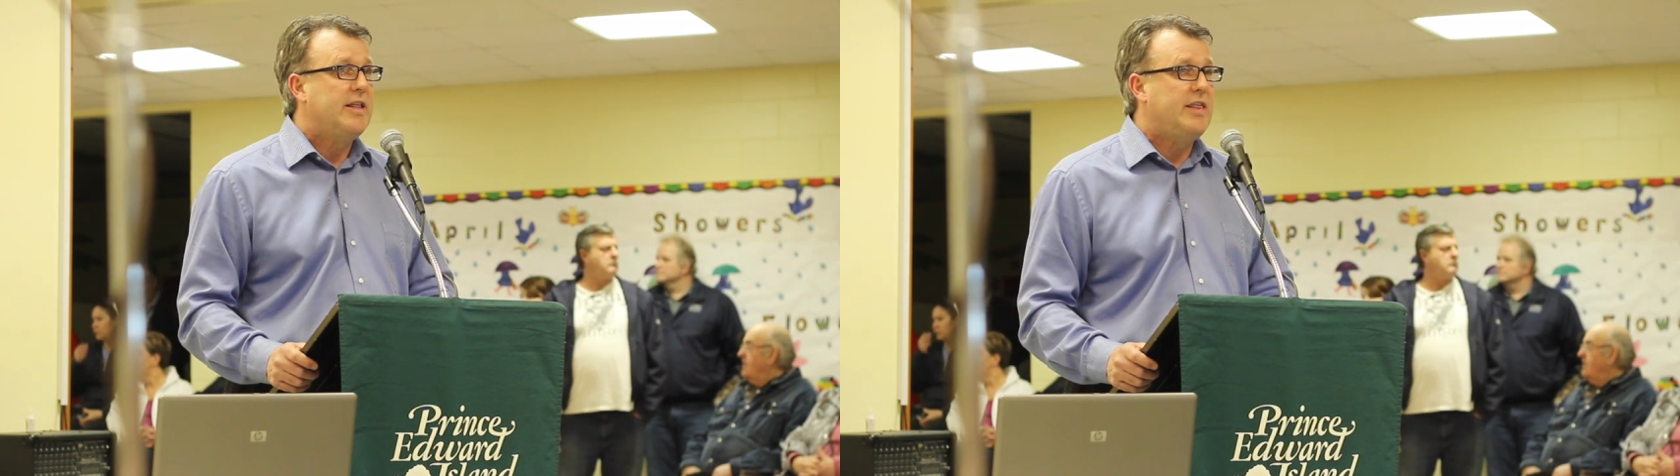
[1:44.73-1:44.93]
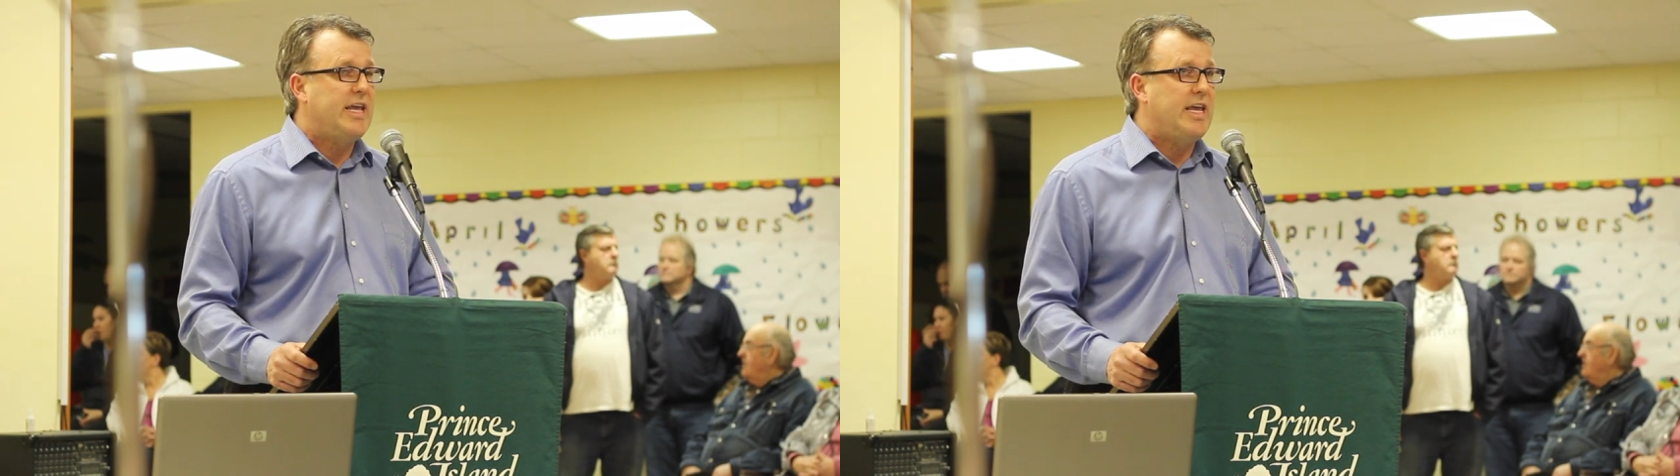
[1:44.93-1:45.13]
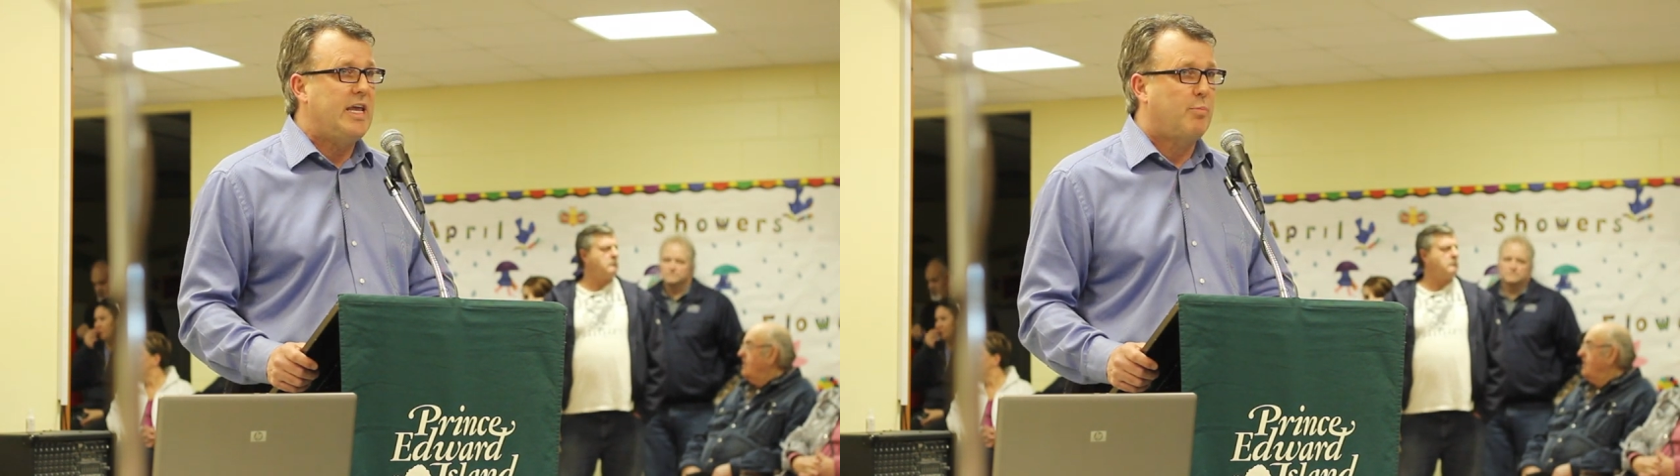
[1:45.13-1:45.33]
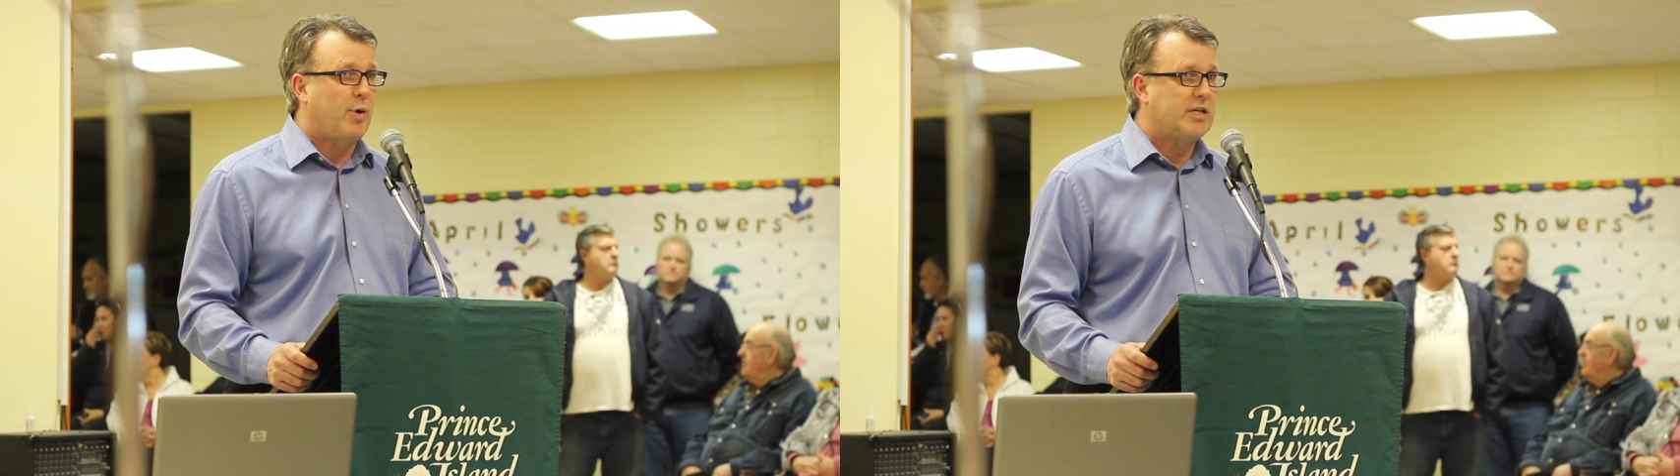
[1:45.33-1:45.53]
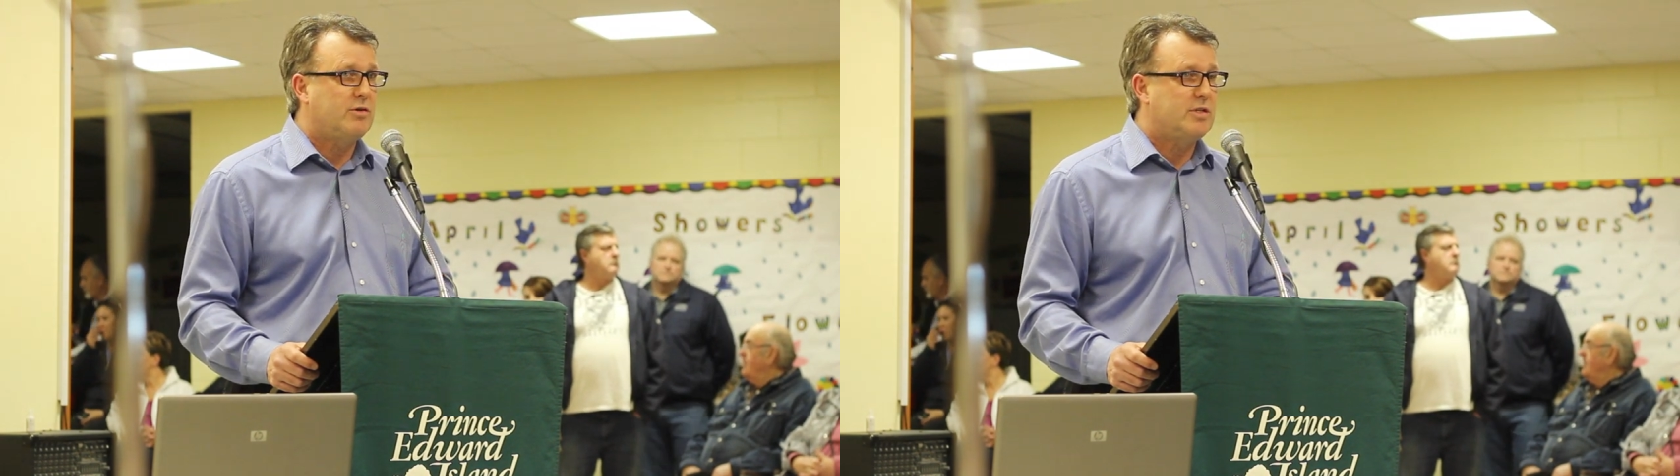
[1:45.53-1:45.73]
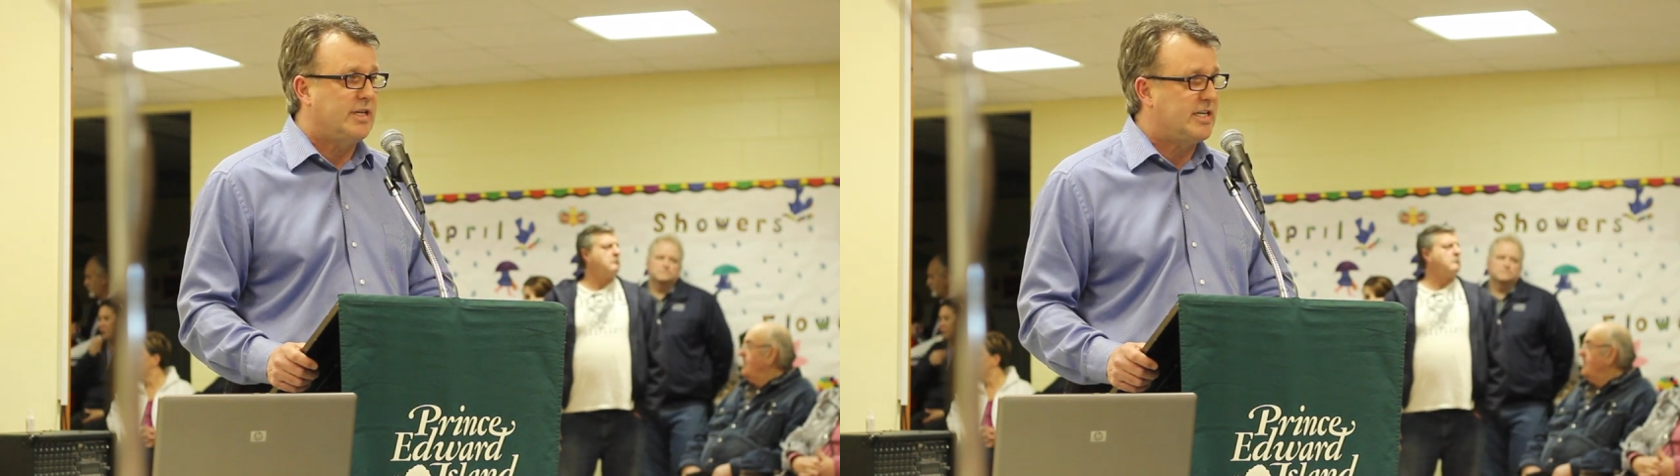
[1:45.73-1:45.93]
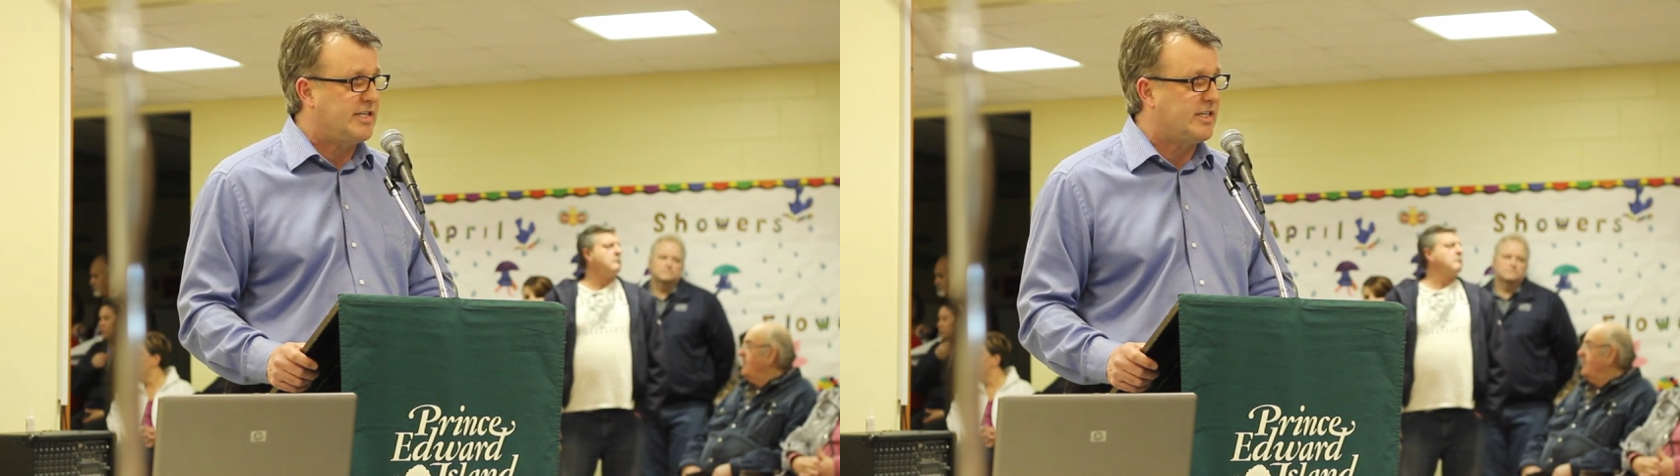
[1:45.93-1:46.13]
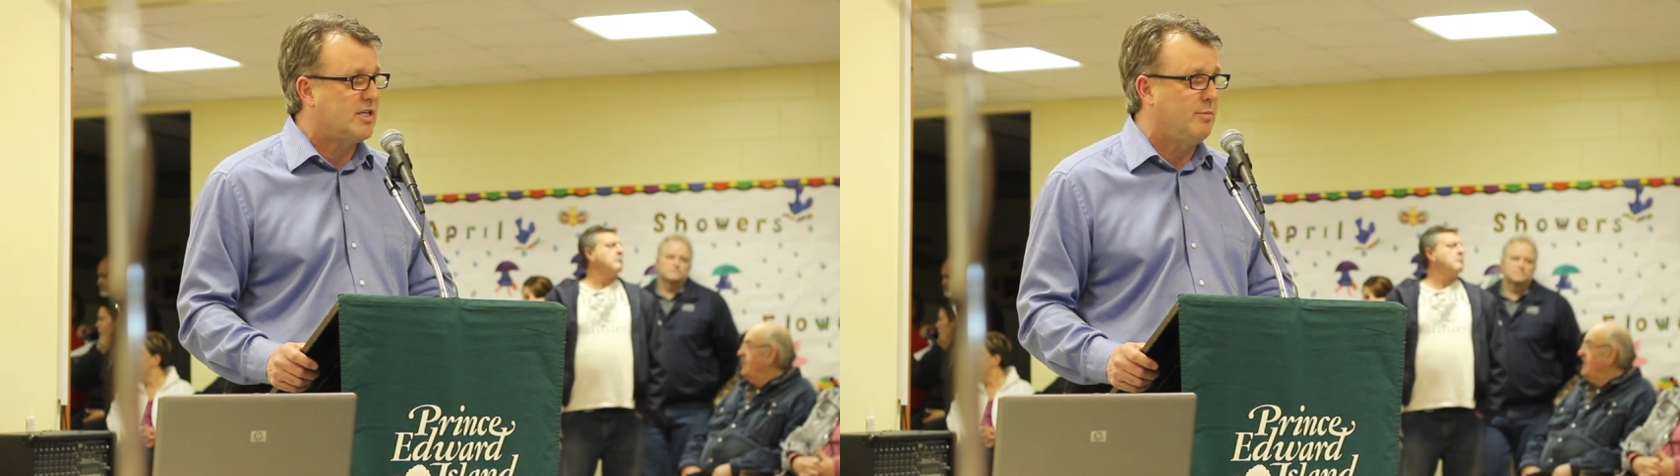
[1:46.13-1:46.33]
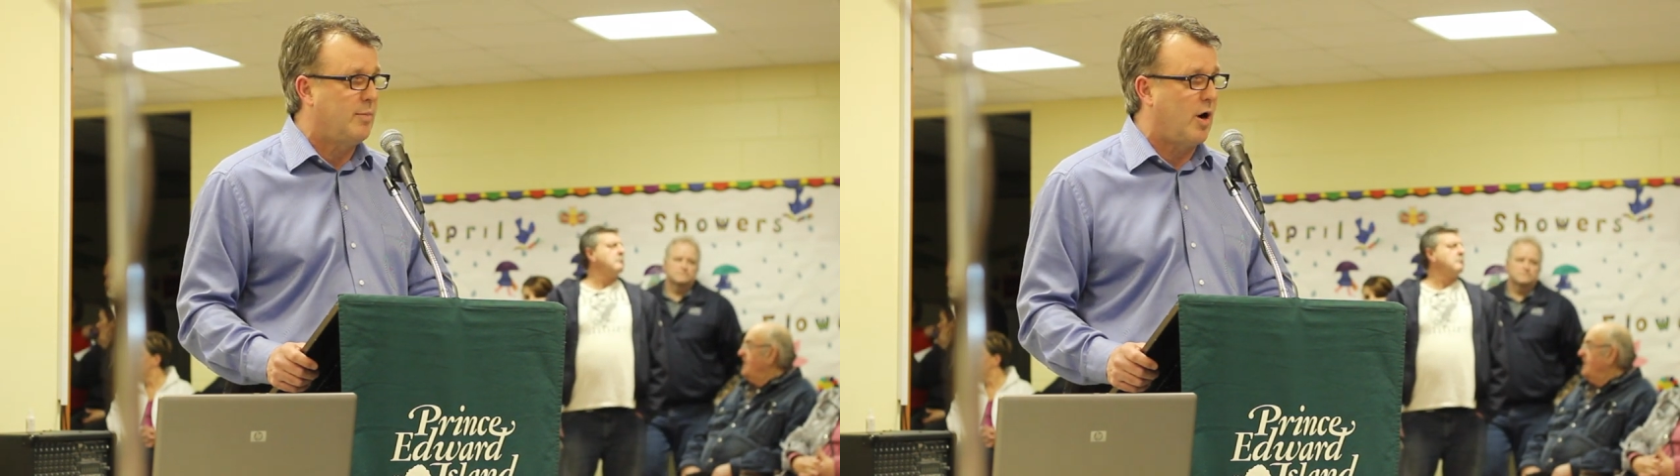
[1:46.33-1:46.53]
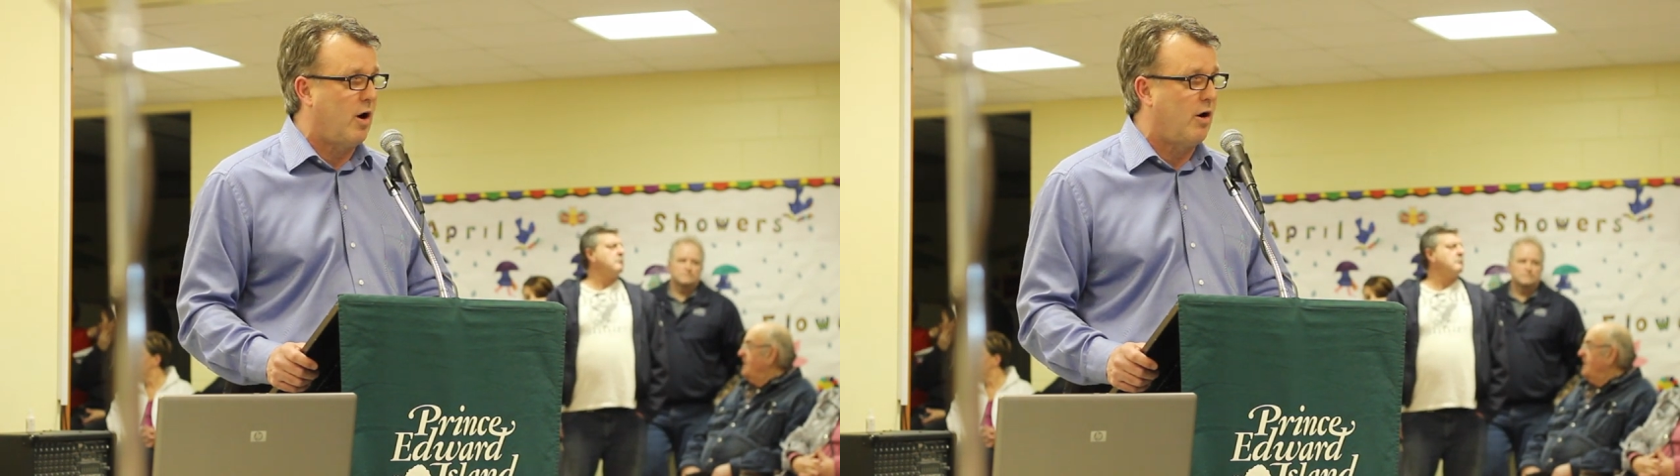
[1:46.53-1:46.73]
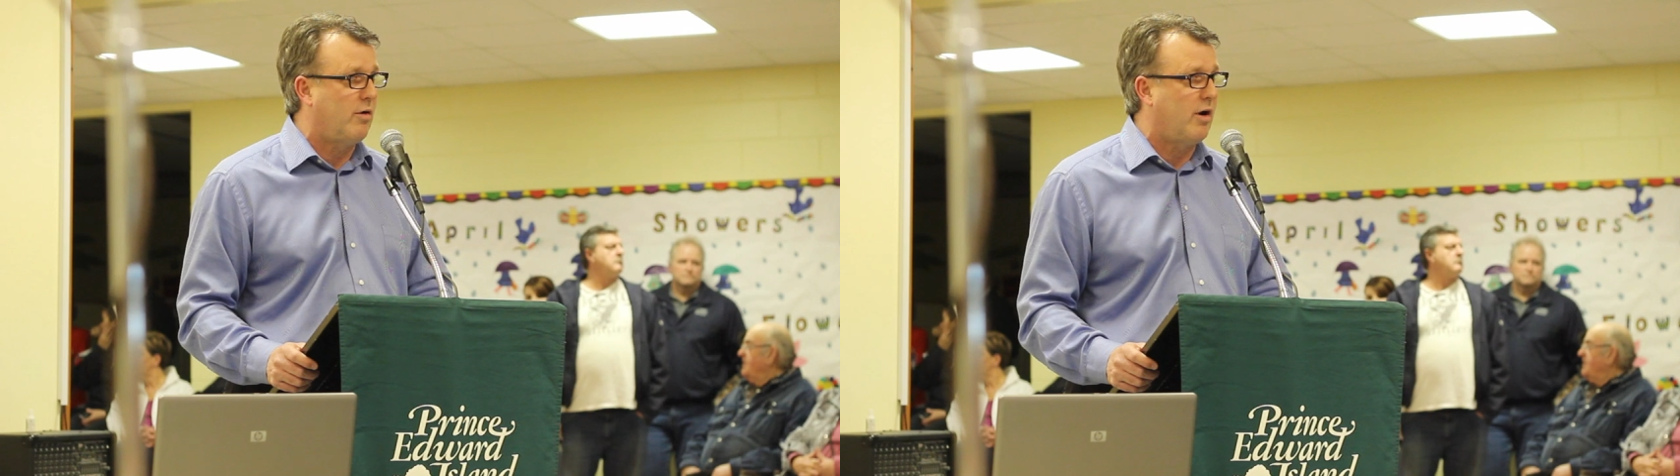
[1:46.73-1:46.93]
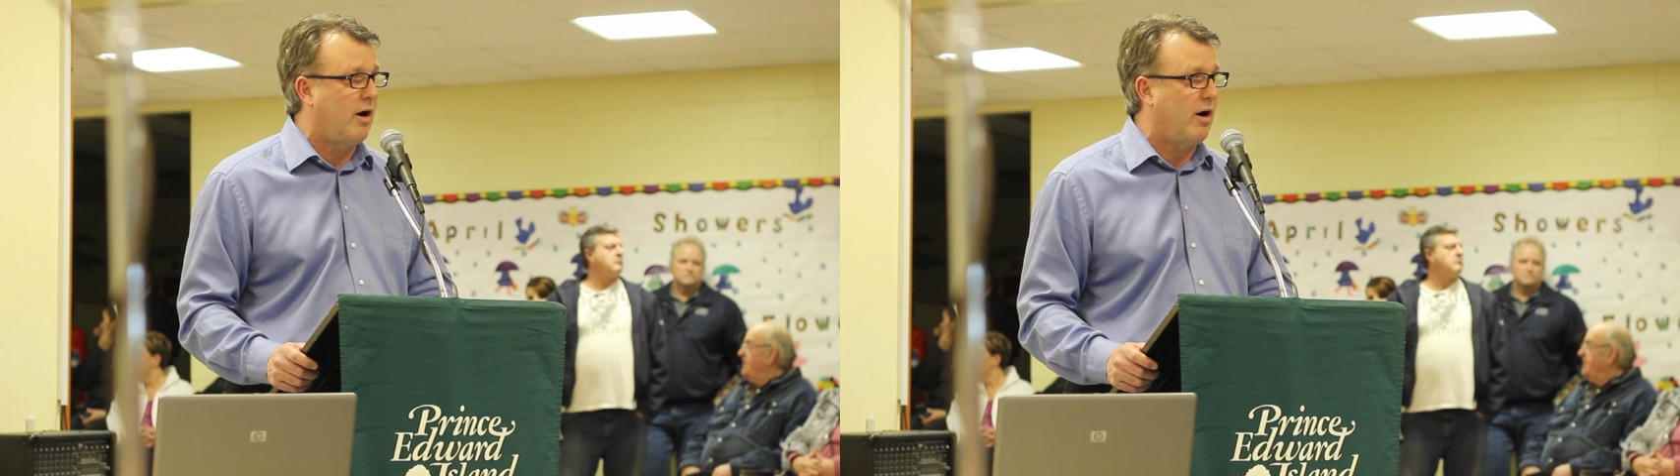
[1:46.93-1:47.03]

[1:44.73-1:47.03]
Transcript: the pressures on the system are,